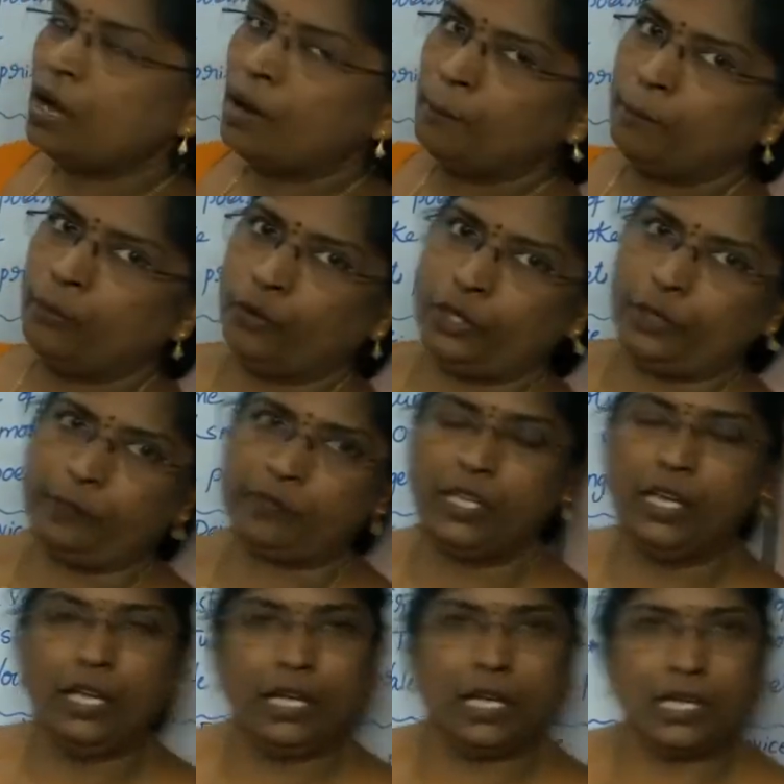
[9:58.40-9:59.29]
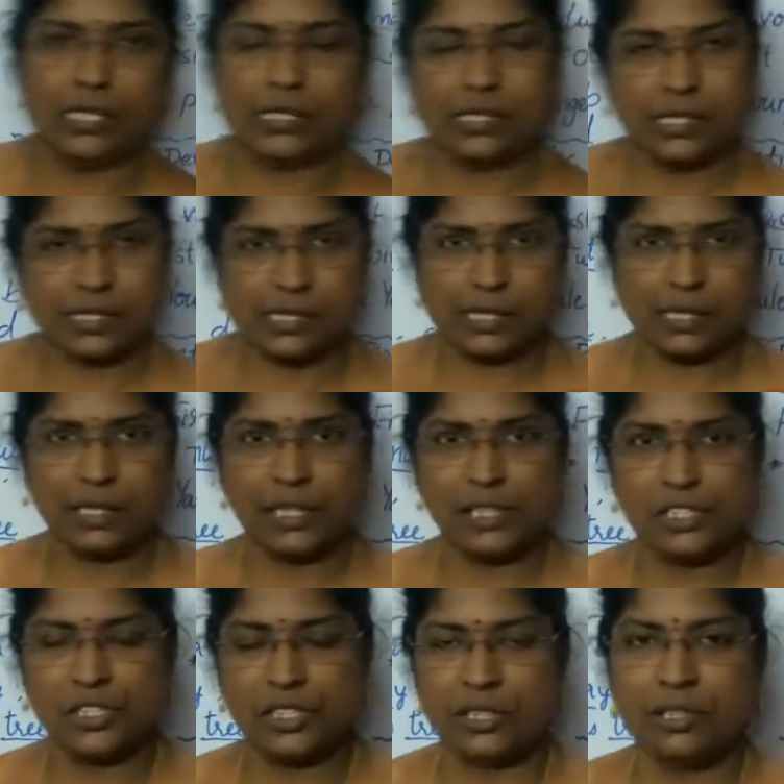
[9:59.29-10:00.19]
poem. Is this clear,
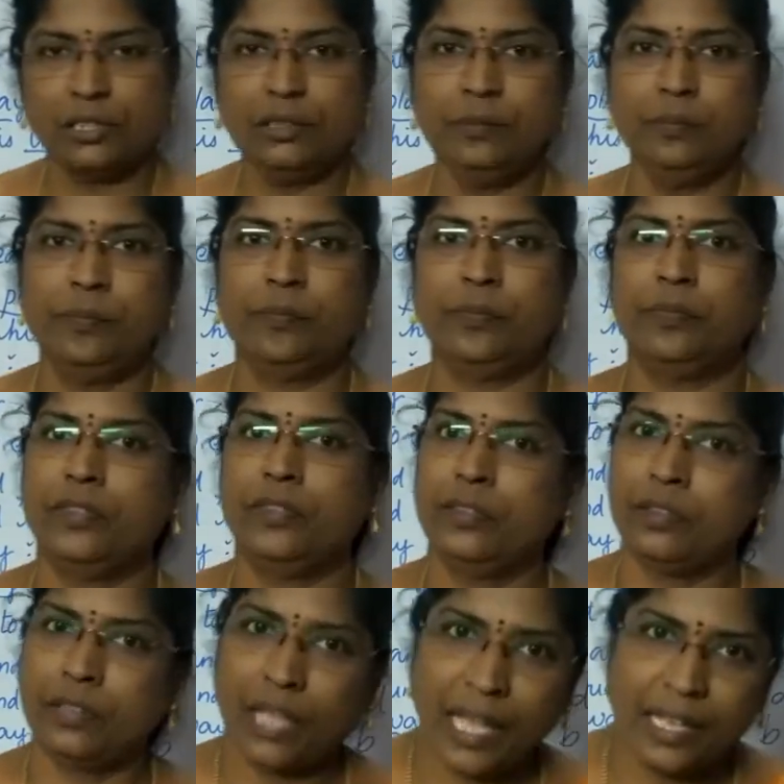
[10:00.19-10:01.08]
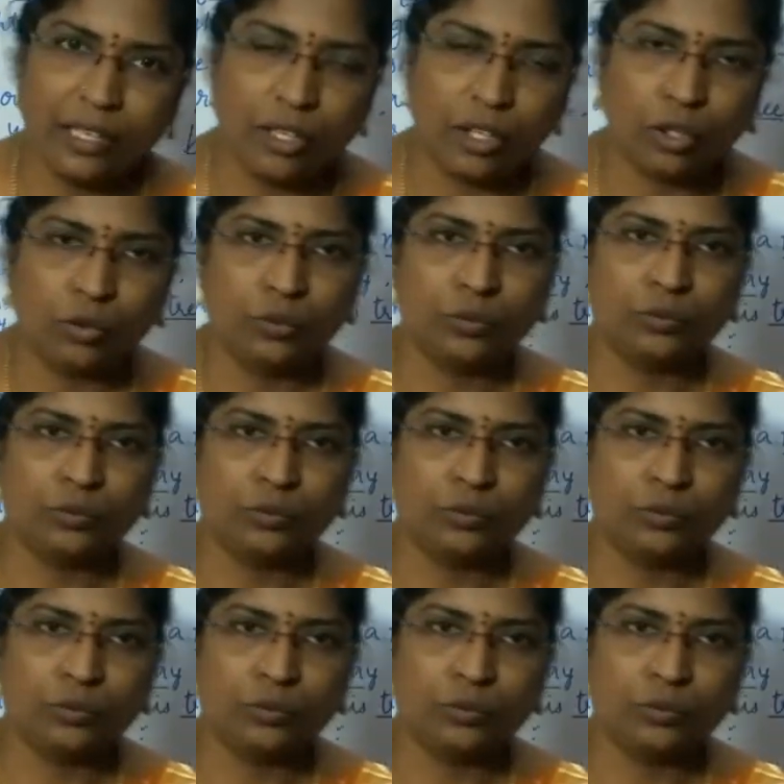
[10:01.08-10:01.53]
children? Thank you.